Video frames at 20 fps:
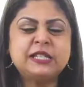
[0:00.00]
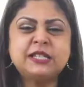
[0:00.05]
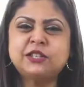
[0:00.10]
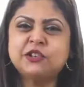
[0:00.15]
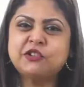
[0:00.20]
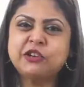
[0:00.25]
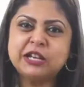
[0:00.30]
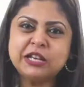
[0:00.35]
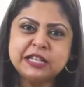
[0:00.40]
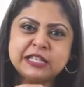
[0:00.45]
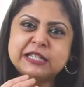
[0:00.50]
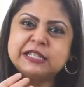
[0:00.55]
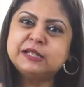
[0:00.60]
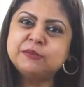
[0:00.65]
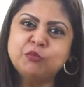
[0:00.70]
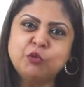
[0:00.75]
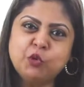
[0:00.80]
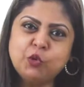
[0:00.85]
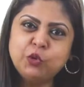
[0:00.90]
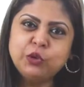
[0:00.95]
is a really
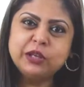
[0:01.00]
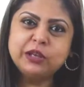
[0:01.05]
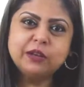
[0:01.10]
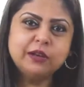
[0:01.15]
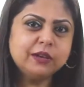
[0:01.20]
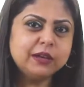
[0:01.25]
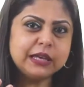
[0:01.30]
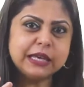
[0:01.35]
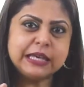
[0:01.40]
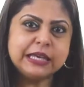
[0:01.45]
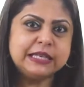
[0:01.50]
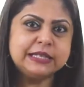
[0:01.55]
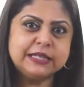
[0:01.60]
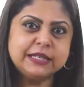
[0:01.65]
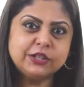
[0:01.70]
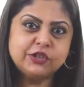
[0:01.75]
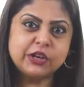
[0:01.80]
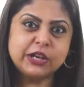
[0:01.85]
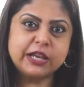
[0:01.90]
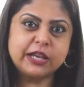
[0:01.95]
smooth,
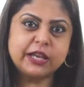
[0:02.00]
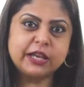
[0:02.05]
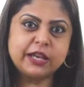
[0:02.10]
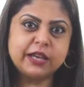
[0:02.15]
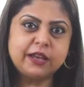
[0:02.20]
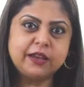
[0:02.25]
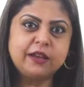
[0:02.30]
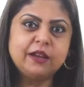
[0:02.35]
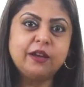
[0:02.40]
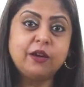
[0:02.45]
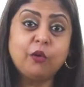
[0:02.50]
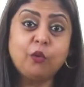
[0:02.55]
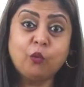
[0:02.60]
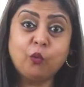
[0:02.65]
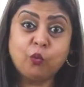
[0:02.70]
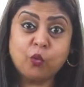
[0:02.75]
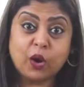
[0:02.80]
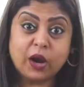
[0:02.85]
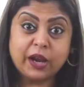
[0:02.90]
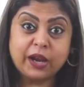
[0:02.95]
easy drinking
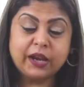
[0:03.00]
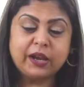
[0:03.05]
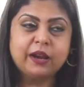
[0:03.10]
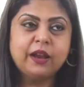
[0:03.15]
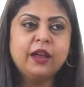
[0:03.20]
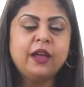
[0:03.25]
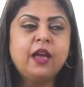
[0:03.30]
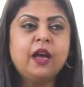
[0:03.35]
wine.